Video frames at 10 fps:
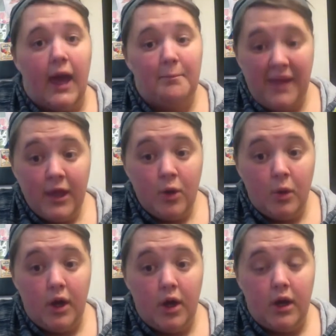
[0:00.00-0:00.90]
Pink
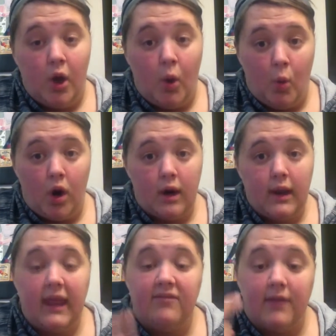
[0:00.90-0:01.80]
would
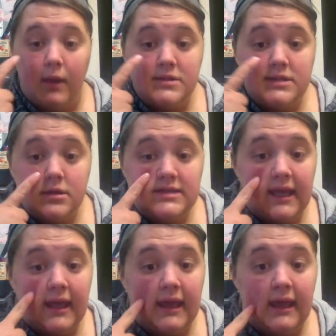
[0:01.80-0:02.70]
work if I was using
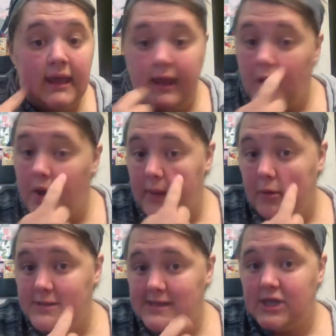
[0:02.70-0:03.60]
it here in my
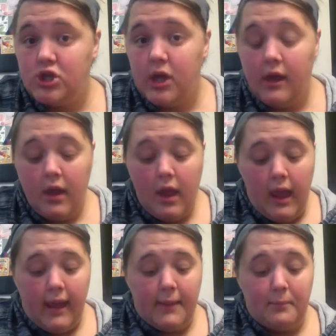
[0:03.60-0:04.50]
rosacea,
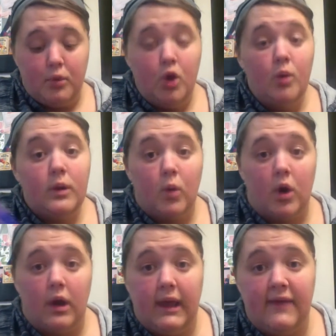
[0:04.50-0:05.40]
and blue would
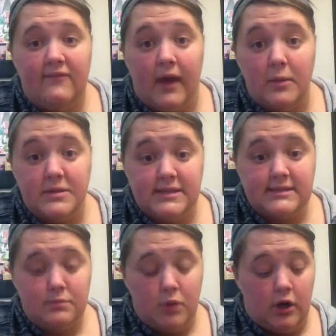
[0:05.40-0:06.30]
work if I was a
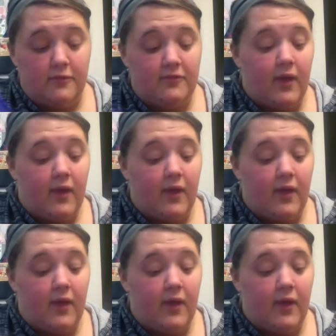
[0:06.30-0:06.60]
Smurf.